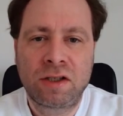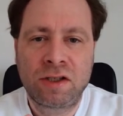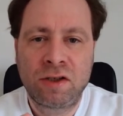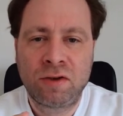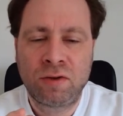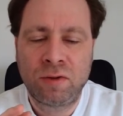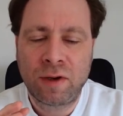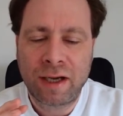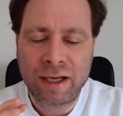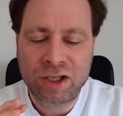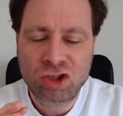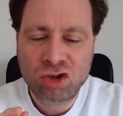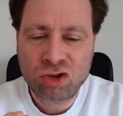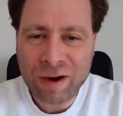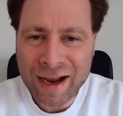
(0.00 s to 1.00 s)
to
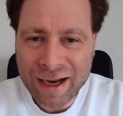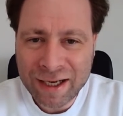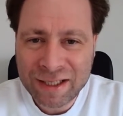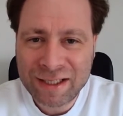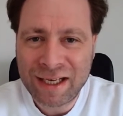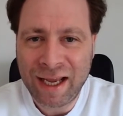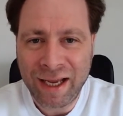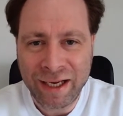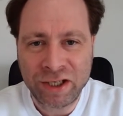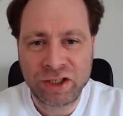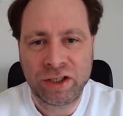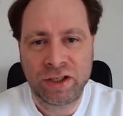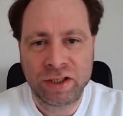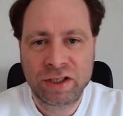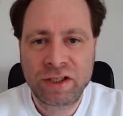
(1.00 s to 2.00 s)
attract
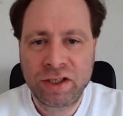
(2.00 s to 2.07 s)
agents